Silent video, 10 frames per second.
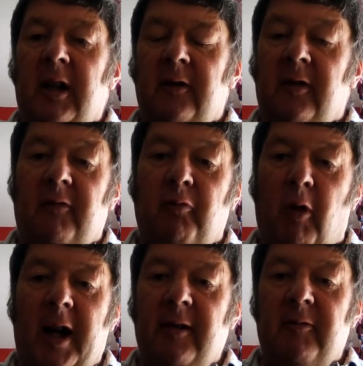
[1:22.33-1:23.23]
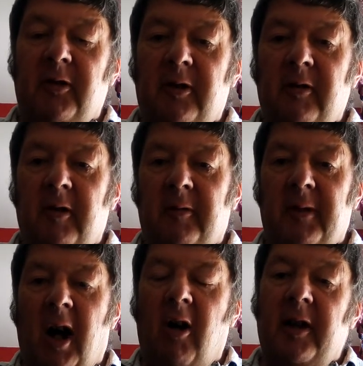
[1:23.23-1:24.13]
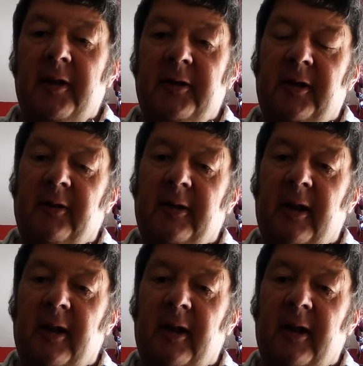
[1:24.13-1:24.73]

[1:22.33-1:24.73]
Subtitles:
you've got Wales, you've got Ireland,